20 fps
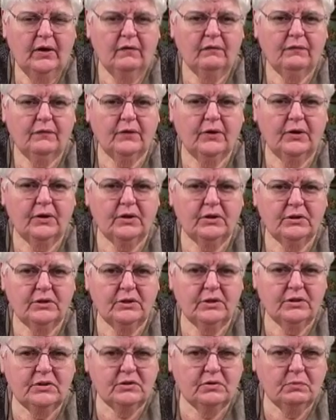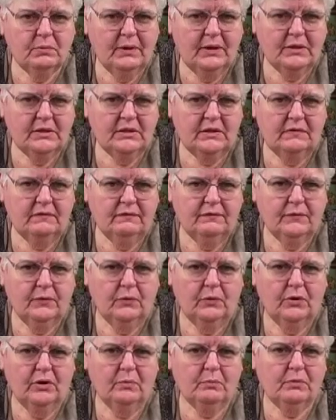for a good 24,